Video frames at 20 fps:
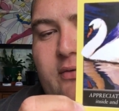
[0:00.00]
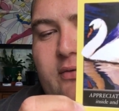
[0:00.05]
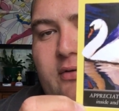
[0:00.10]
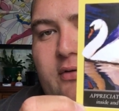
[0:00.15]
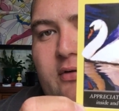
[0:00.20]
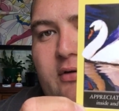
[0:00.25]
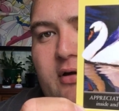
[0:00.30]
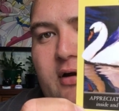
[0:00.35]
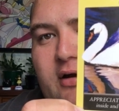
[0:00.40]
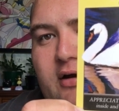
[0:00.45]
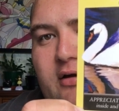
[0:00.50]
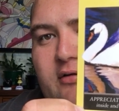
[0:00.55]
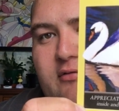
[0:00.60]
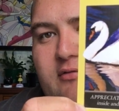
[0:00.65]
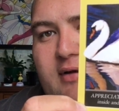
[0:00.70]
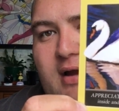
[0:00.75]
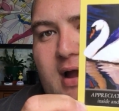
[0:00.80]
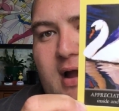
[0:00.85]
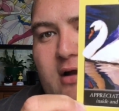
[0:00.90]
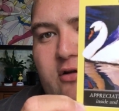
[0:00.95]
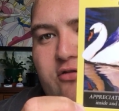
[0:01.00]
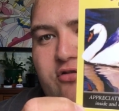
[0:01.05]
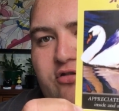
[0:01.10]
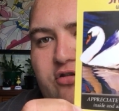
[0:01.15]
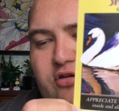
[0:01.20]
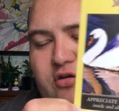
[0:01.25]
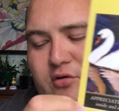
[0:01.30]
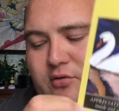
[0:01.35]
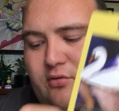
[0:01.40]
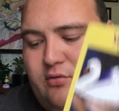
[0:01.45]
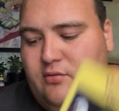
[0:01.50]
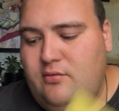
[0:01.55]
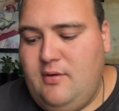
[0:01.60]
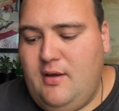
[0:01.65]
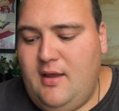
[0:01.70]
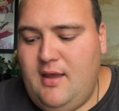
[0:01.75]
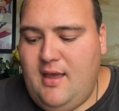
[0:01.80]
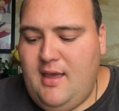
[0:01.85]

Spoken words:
all around you.